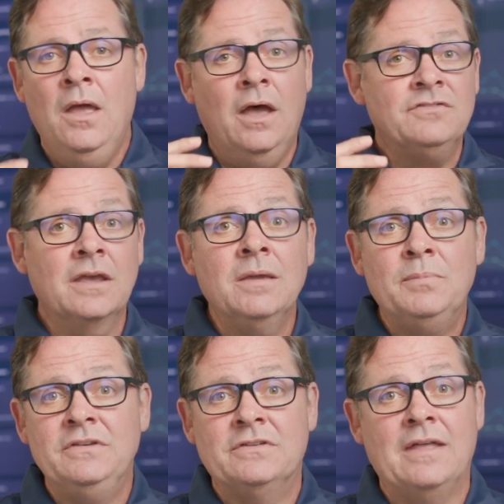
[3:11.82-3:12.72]
A second
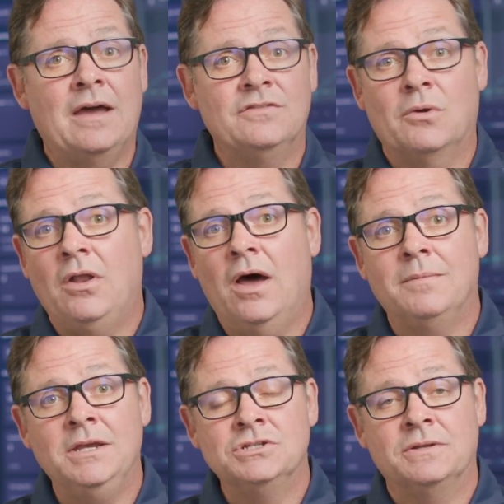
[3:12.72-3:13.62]
piece of that is around
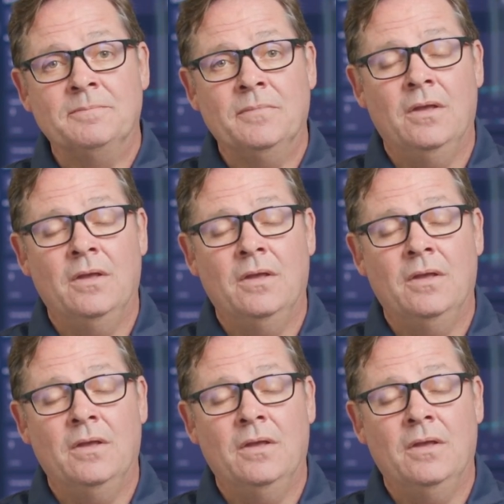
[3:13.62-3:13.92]
automation.